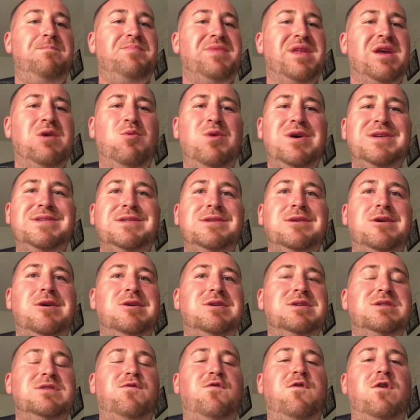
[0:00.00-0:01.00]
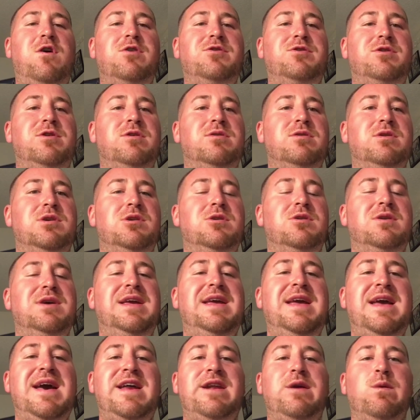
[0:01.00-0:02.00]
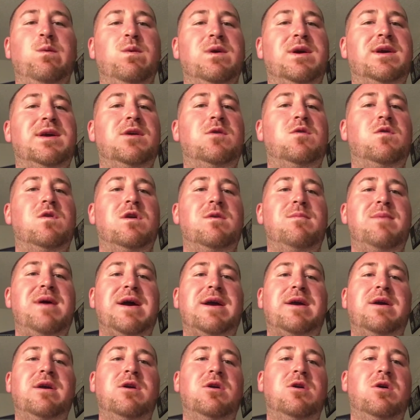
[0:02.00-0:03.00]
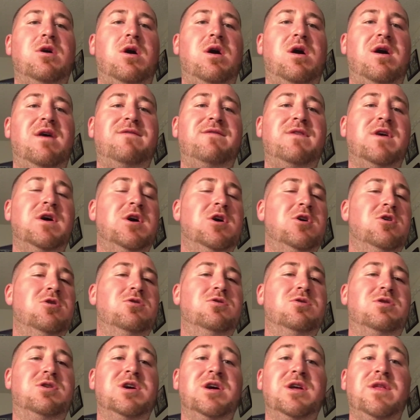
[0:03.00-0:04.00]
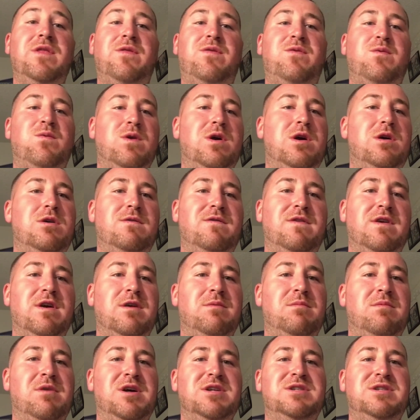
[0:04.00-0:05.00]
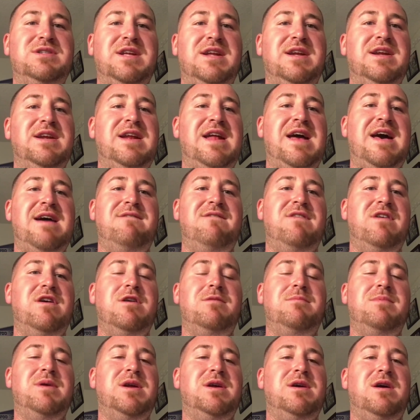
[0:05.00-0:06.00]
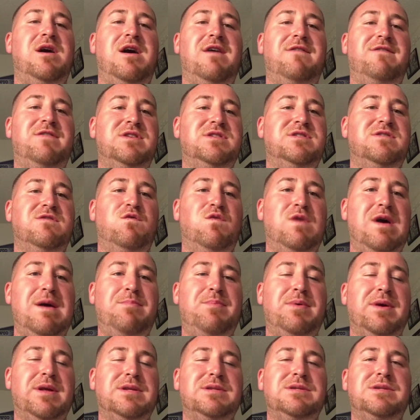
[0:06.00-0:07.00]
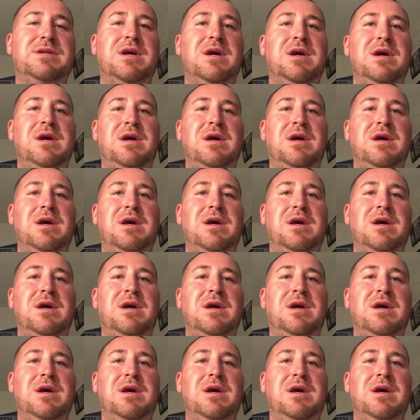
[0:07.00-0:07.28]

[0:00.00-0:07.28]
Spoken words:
It wasn't all his fault though. He had a rookie quarterback in golf who couldn't throw very much. They didn't have very many offensive weapons.